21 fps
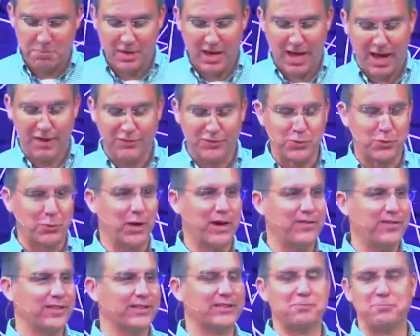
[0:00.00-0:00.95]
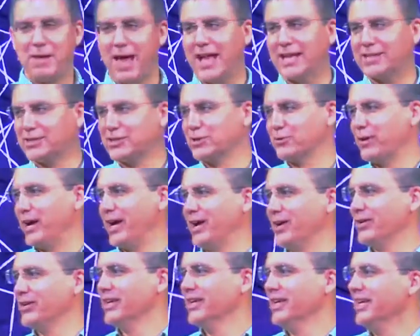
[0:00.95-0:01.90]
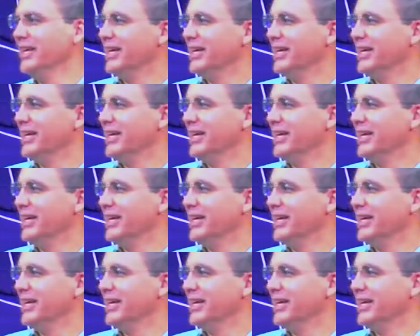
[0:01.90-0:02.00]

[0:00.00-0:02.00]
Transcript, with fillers: have to wear this mask around,